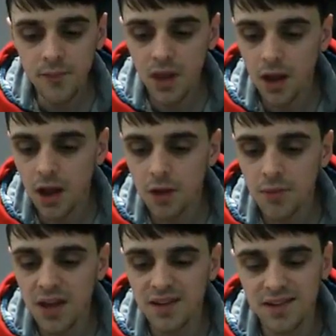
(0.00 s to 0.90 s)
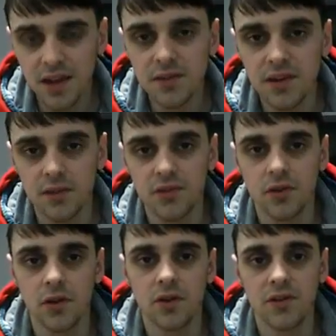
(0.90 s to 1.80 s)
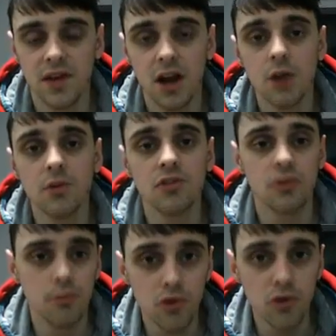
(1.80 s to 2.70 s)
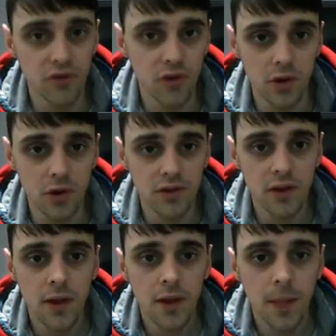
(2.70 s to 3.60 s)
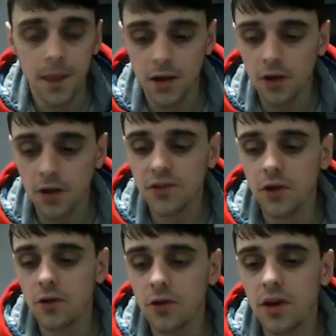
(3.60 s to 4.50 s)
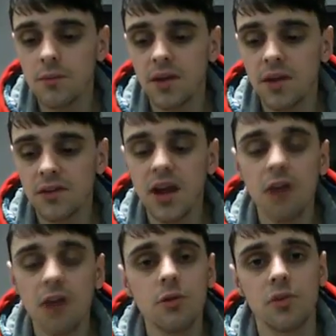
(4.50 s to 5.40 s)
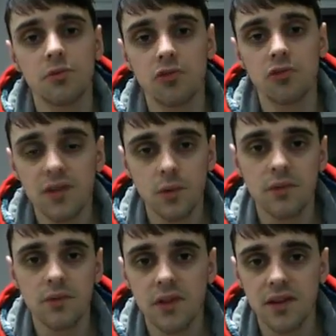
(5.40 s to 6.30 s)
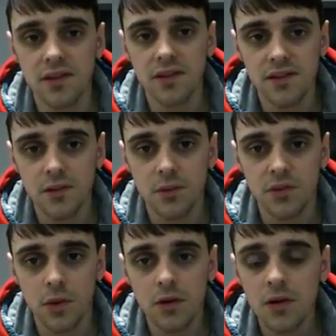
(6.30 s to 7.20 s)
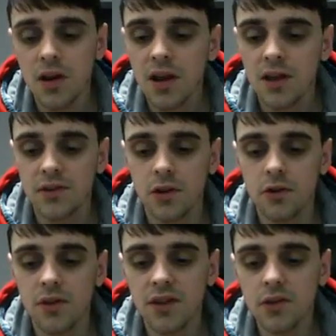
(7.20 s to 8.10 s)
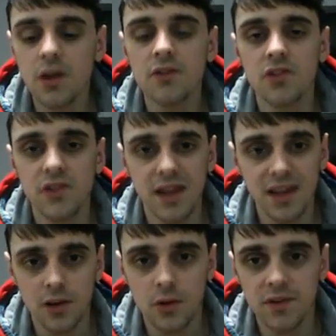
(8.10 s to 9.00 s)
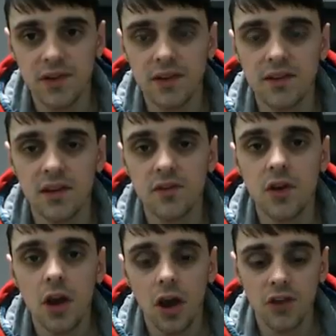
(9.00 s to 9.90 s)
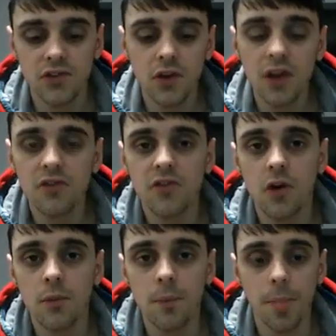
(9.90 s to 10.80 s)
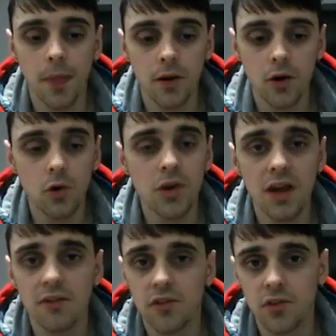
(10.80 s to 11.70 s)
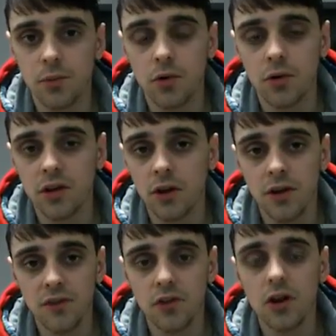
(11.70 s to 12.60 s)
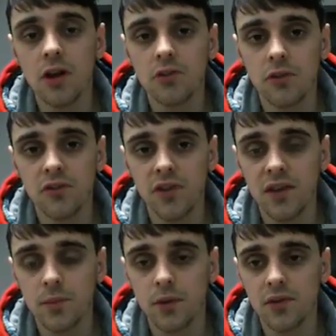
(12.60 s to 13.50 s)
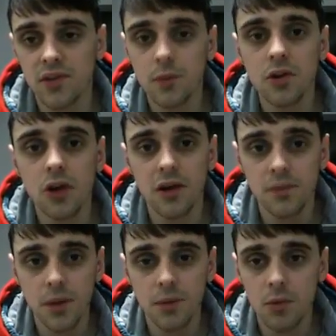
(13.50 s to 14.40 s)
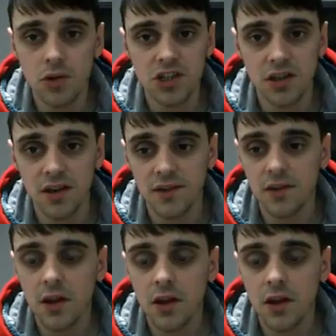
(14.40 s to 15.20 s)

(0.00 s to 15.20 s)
incentives to help you to move forward. You know, so it's going to help you to progress with inside the system as well. So that's kind of just a little incentive aside from all the other support. You know, if you guys are on Facebook, some of you guys may be watching this